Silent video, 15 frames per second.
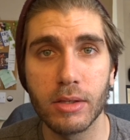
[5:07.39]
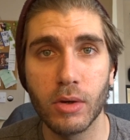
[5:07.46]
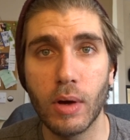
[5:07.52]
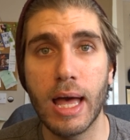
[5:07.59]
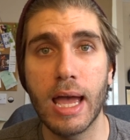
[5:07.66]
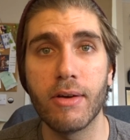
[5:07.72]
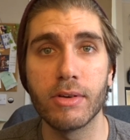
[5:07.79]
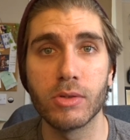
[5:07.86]
your
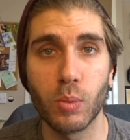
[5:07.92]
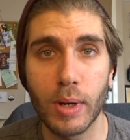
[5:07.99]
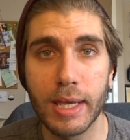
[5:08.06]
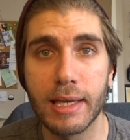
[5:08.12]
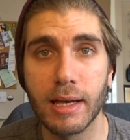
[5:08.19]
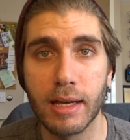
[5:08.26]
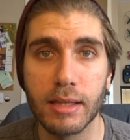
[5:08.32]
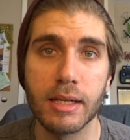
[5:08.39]
hair is
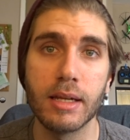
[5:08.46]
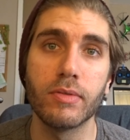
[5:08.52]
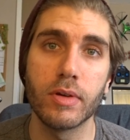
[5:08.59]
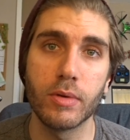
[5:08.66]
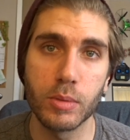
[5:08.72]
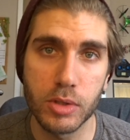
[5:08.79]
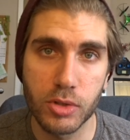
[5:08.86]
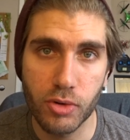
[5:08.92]
weaker than if
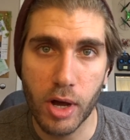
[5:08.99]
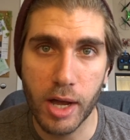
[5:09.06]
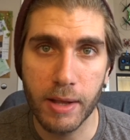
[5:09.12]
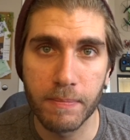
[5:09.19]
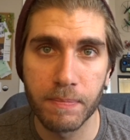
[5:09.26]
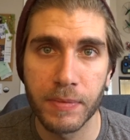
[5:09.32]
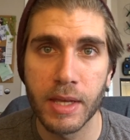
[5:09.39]
it was dry.